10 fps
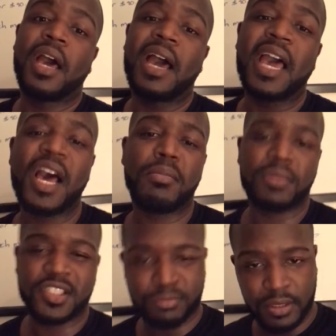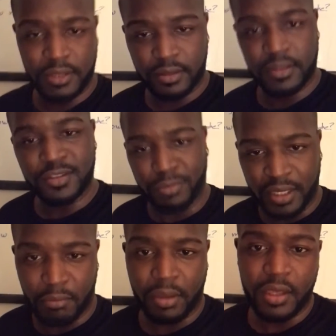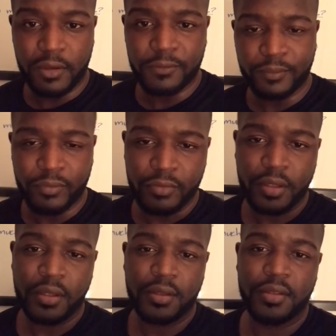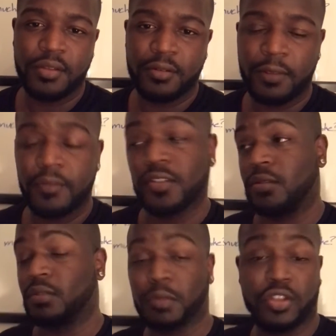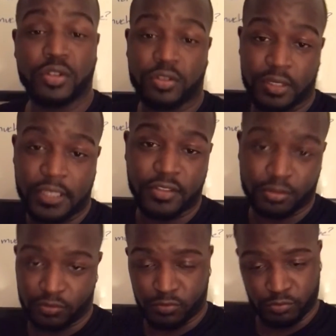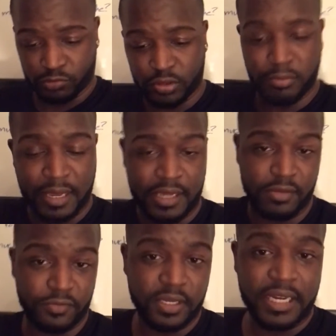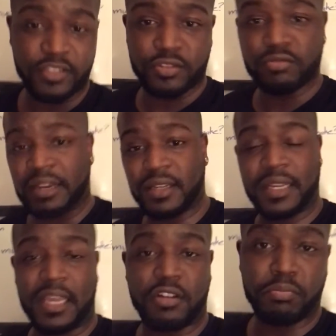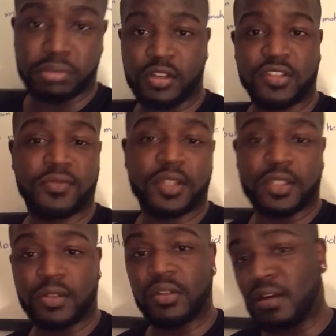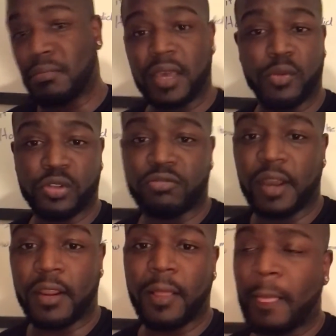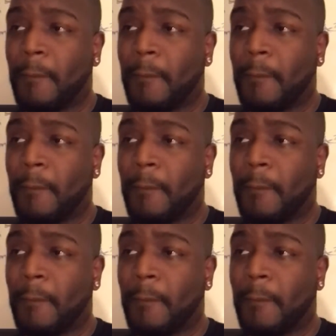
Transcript: How much money did this man make? So, you could do that too. Do the math if you got to. Write it down, pause the video, come back when you're ready.